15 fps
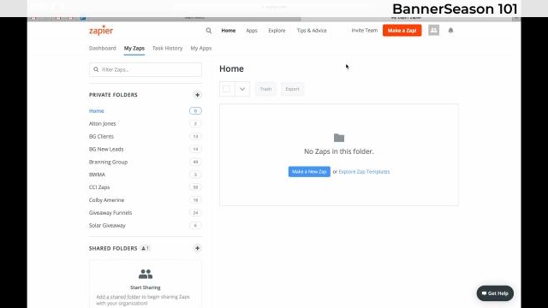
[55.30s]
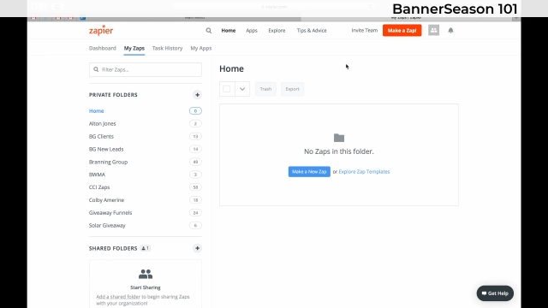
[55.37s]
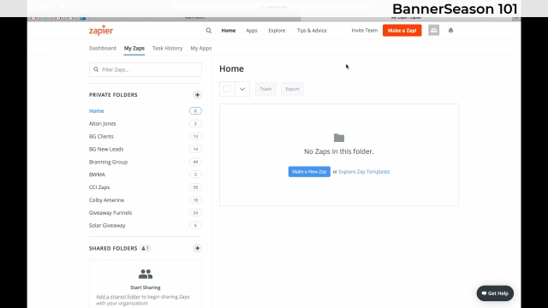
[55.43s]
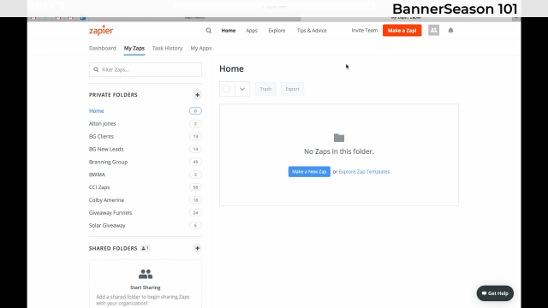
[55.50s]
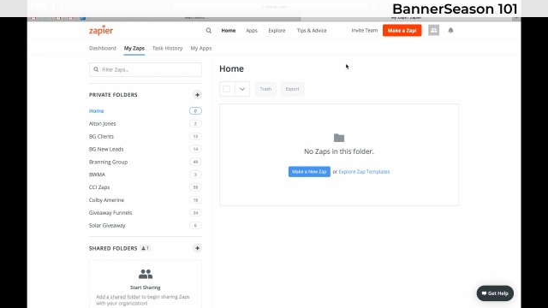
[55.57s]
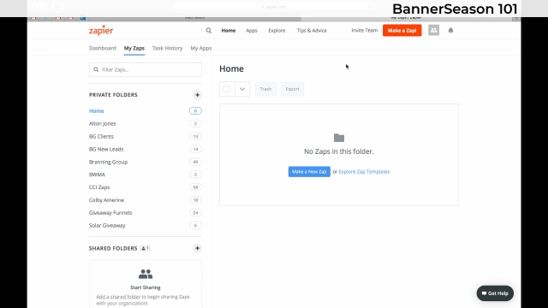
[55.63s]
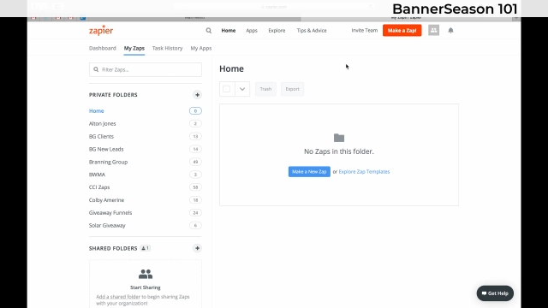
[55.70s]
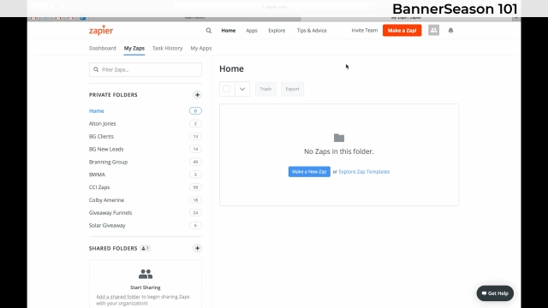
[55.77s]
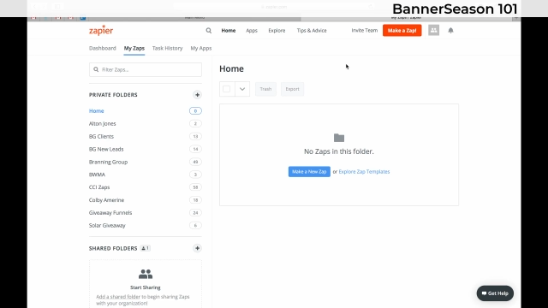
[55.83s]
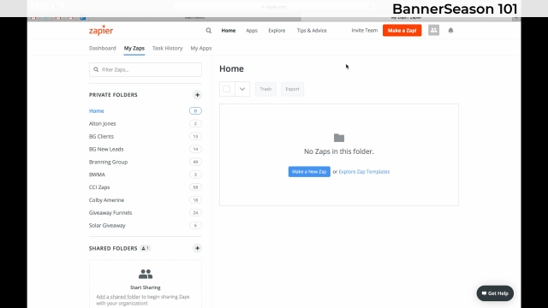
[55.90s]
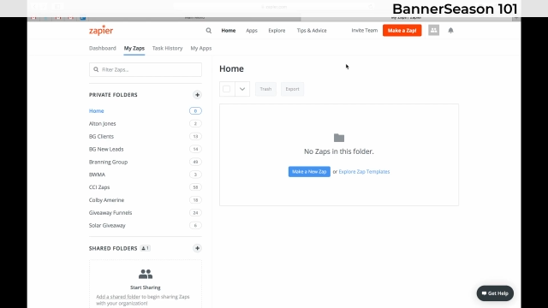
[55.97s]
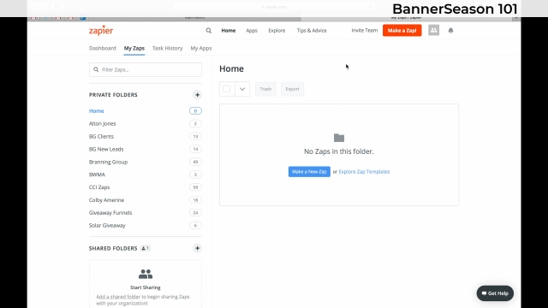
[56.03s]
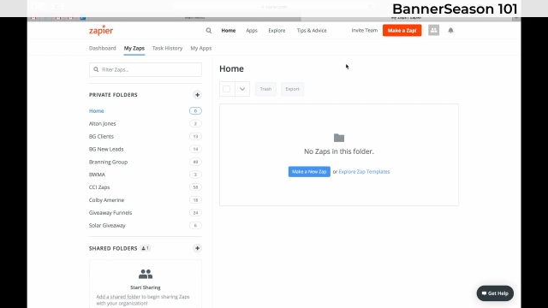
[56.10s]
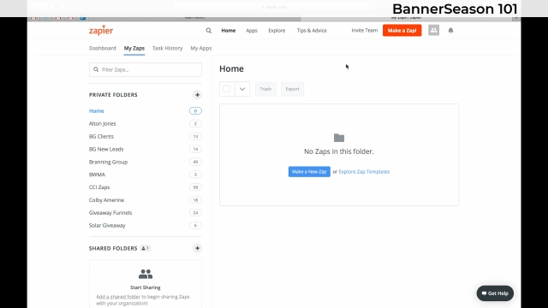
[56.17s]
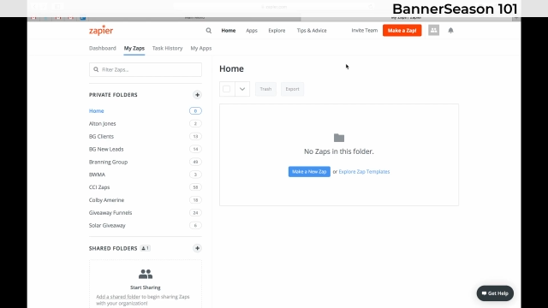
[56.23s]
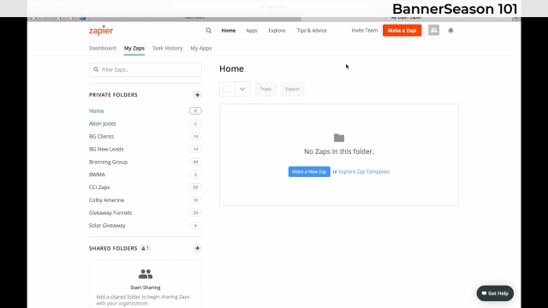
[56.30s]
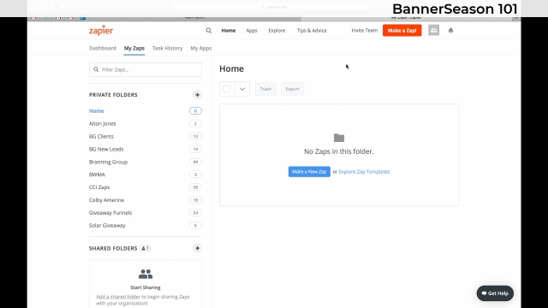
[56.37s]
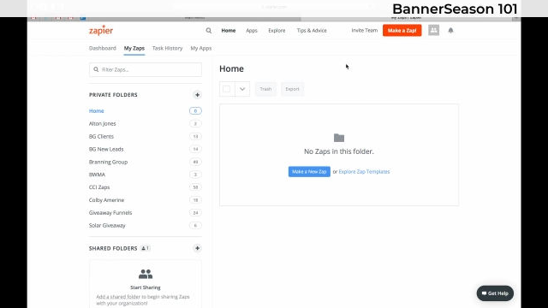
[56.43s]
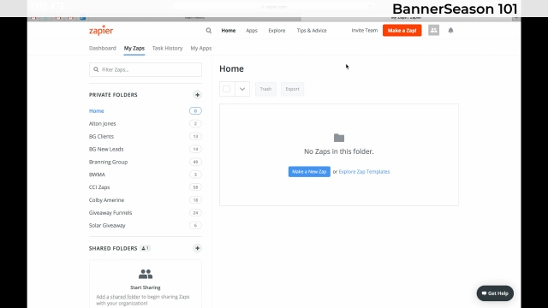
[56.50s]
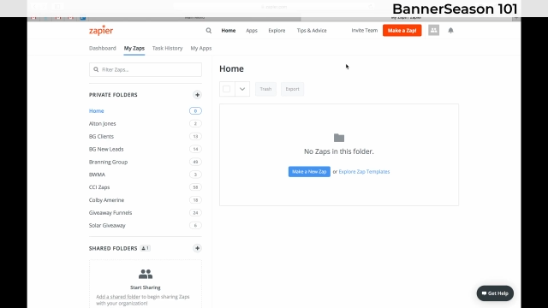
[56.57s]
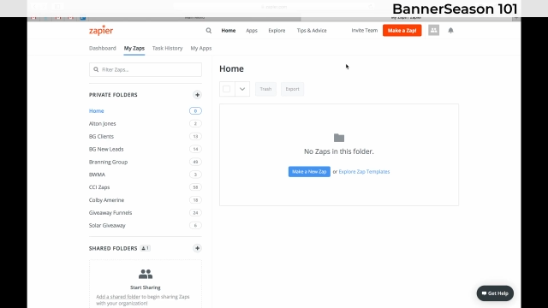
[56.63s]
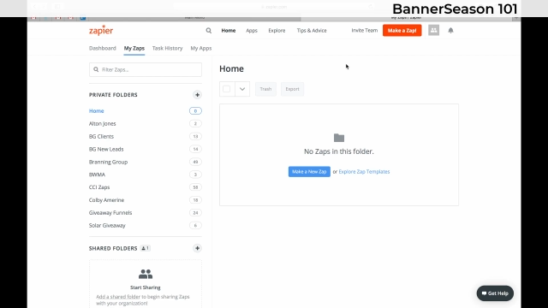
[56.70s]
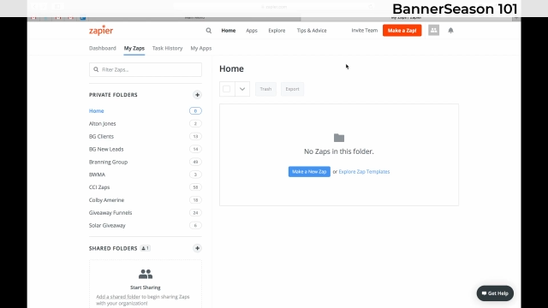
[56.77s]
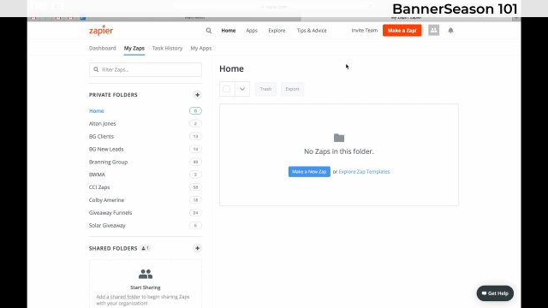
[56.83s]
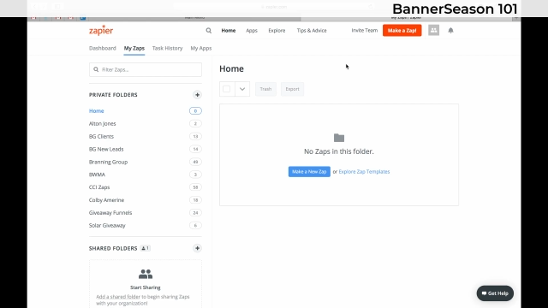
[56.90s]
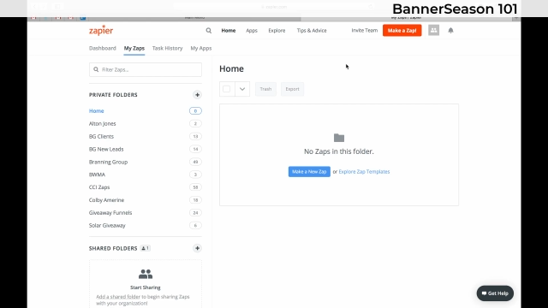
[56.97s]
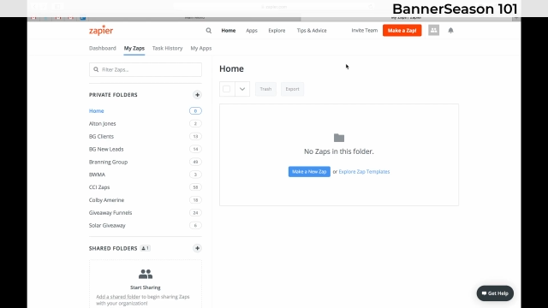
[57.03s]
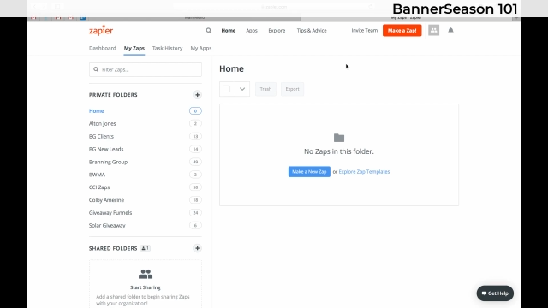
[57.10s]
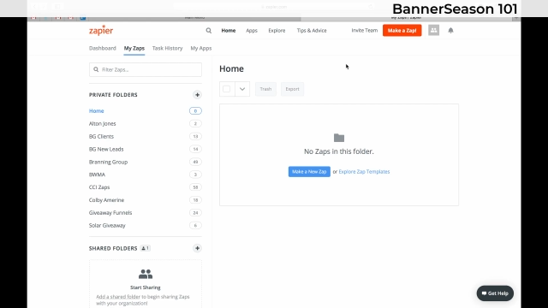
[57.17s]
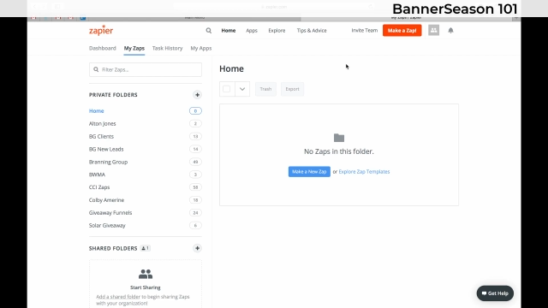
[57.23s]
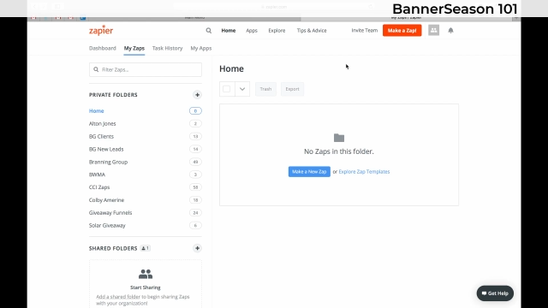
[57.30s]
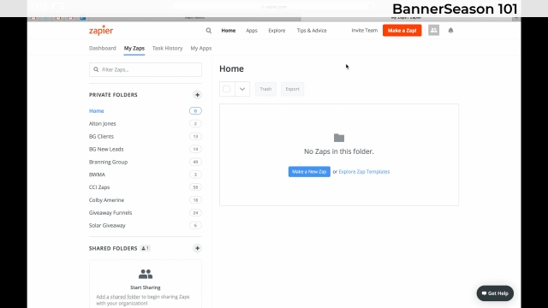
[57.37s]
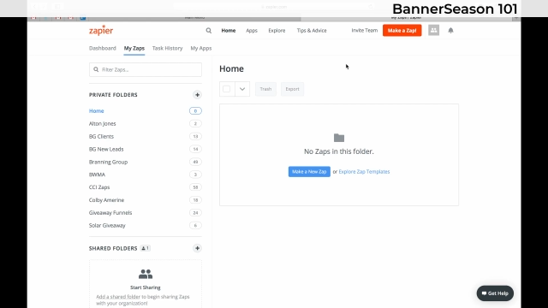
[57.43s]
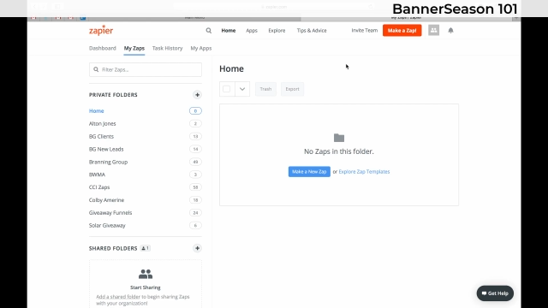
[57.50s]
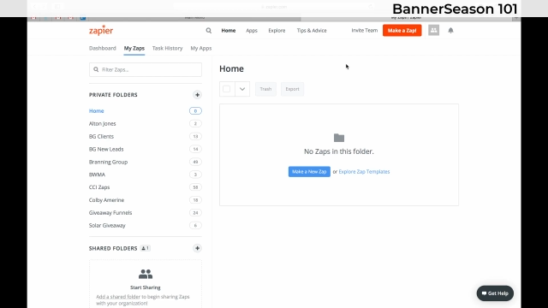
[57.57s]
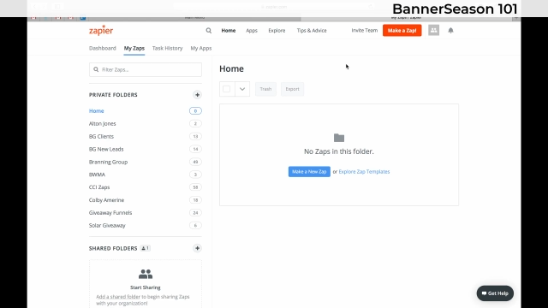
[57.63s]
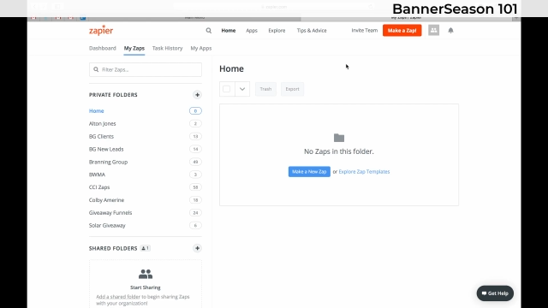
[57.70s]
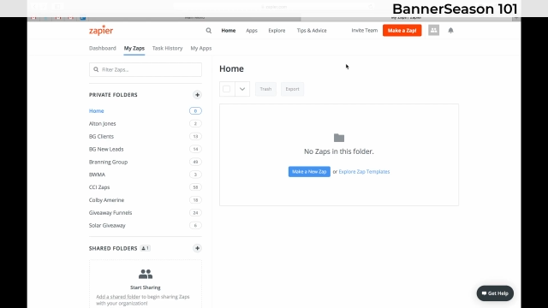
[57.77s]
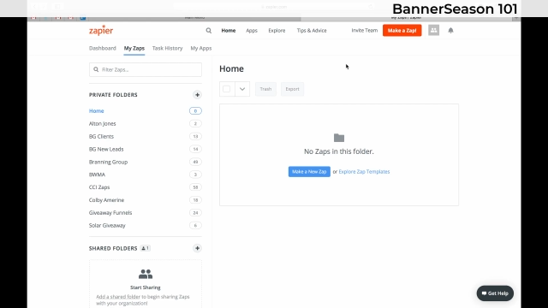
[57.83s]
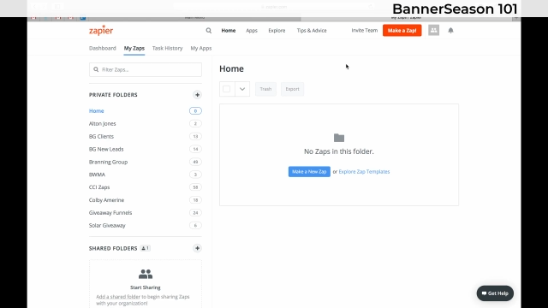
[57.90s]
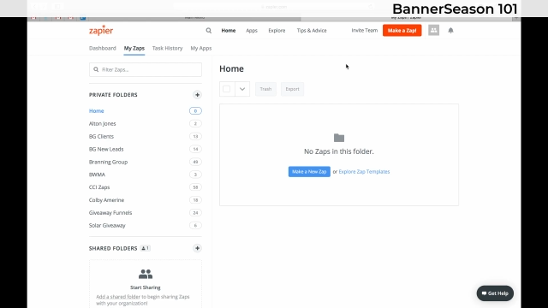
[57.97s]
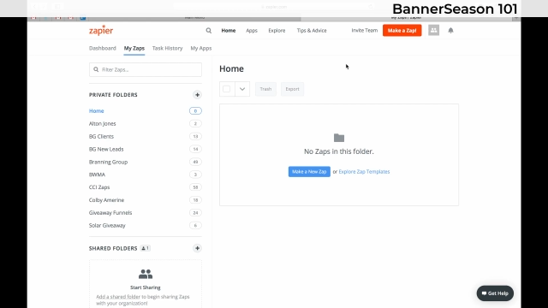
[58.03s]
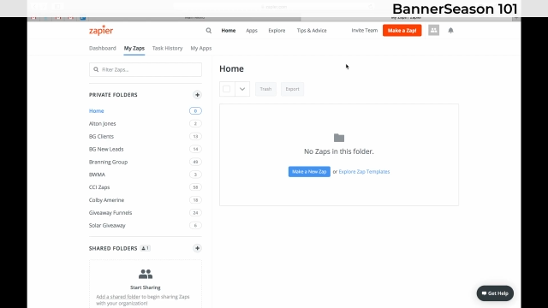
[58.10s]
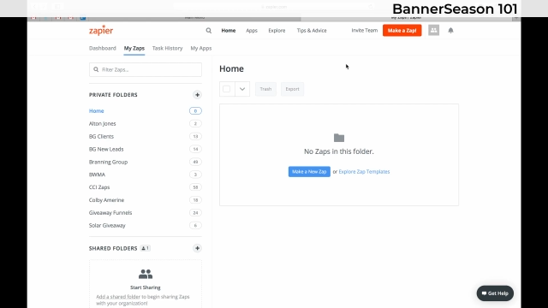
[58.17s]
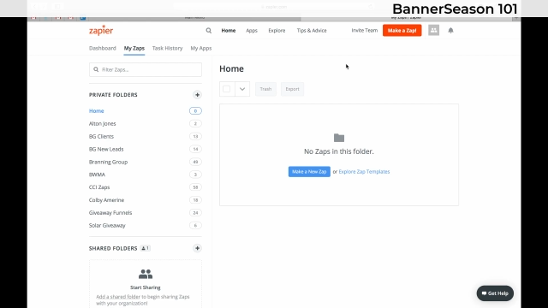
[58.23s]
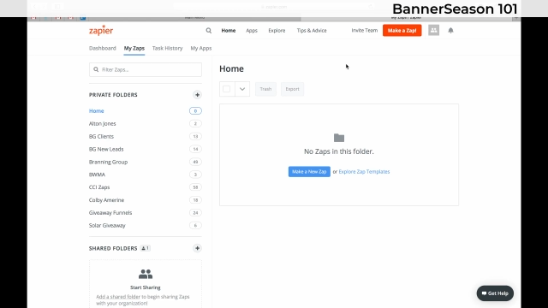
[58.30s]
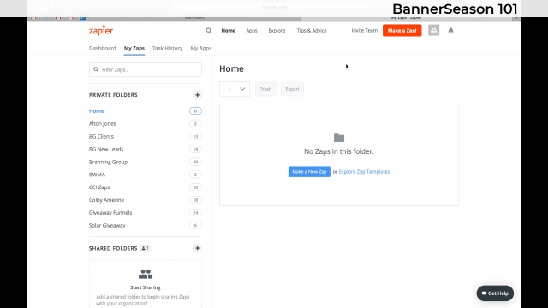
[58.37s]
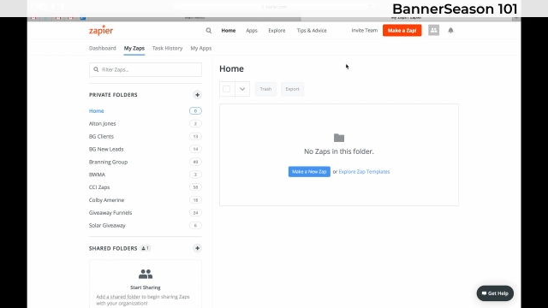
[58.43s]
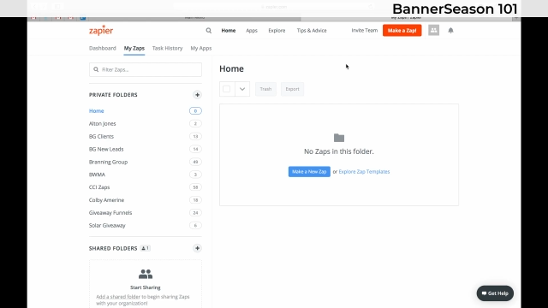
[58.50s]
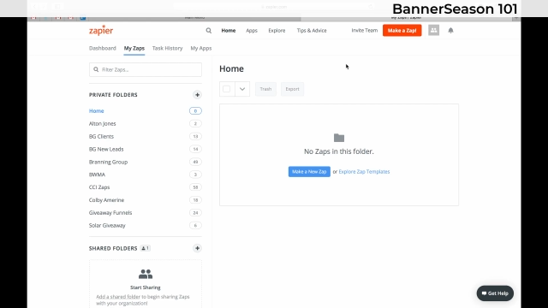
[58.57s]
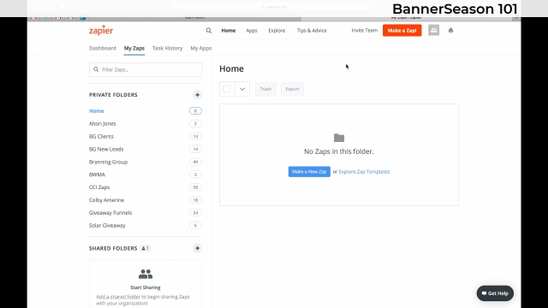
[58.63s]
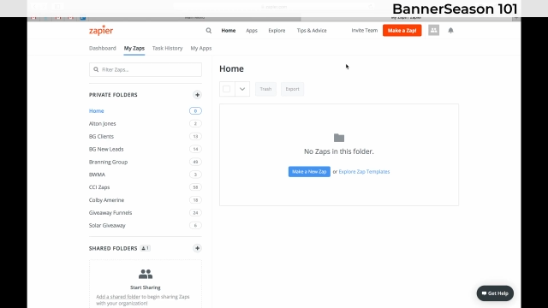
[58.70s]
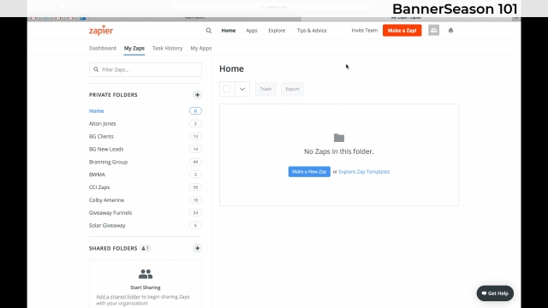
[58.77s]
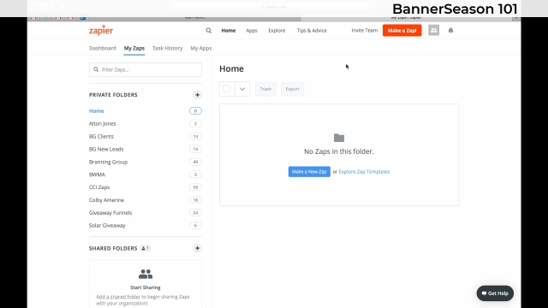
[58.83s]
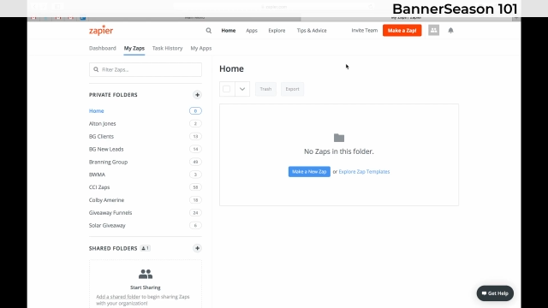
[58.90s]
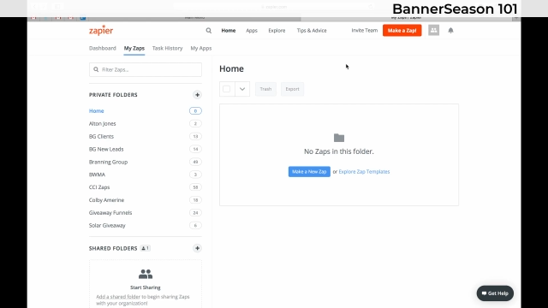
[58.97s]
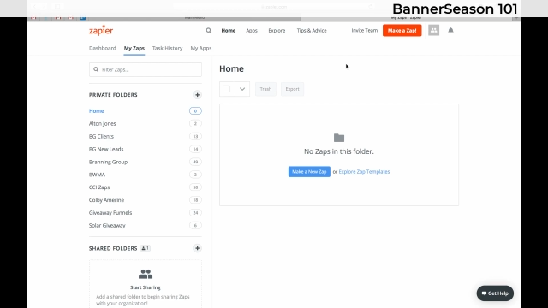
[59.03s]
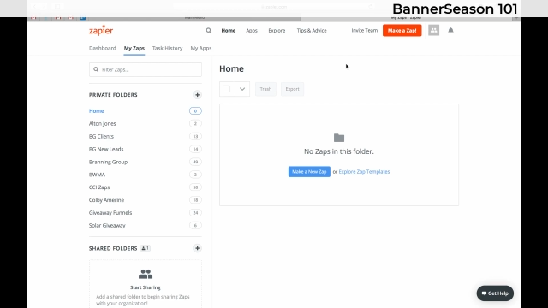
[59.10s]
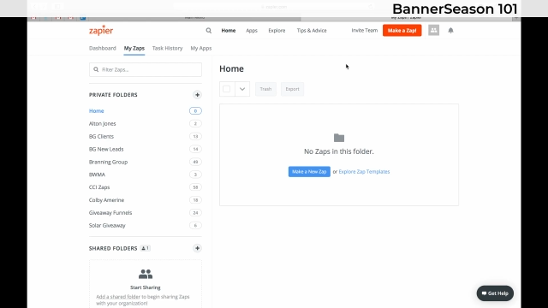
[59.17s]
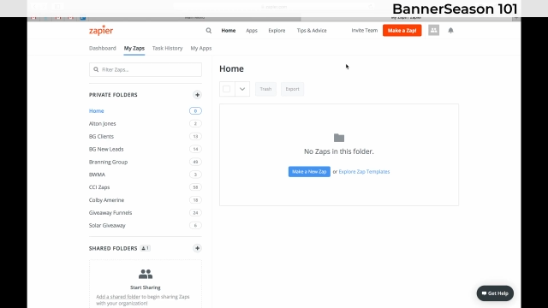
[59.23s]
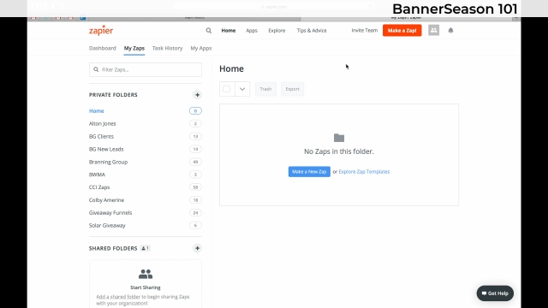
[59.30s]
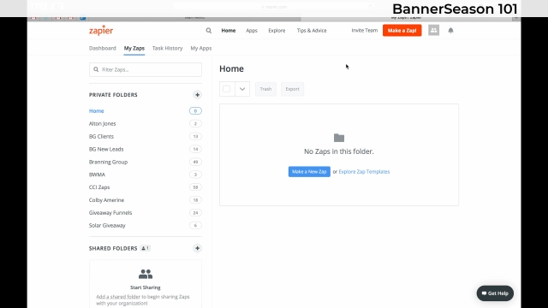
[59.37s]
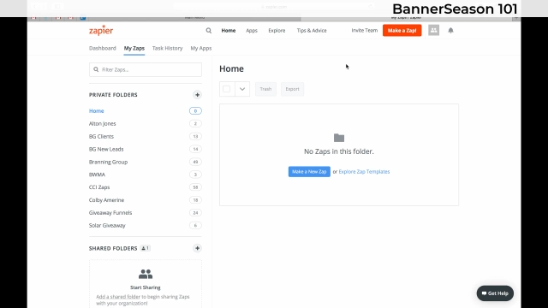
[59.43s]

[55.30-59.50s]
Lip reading: [unreadable: no face in view]